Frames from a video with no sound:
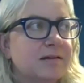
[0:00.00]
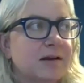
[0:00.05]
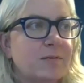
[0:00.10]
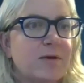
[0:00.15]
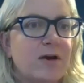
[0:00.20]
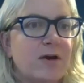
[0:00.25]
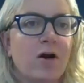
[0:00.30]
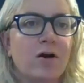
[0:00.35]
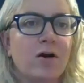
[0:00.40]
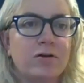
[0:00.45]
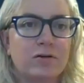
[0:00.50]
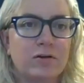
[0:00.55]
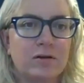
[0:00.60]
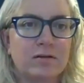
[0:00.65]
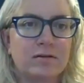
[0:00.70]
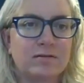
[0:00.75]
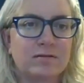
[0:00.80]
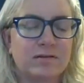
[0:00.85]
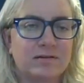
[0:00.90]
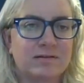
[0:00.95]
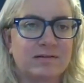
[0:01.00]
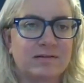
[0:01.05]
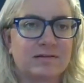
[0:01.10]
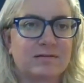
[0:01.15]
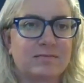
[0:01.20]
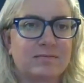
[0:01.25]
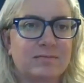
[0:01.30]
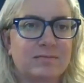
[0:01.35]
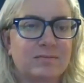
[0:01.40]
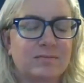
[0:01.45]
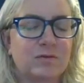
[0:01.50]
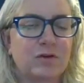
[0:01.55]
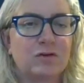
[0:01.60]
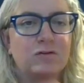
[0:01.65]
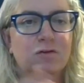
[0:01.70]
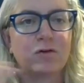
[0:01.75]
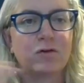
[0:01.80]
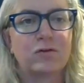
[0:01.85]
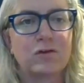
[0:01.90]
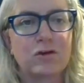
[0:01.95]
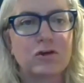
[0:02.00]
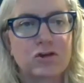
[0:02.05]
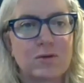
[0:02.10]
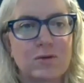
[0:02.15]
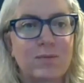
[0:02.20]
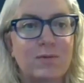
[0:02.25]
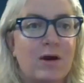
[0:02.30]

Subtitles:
going to be hard to turn the ship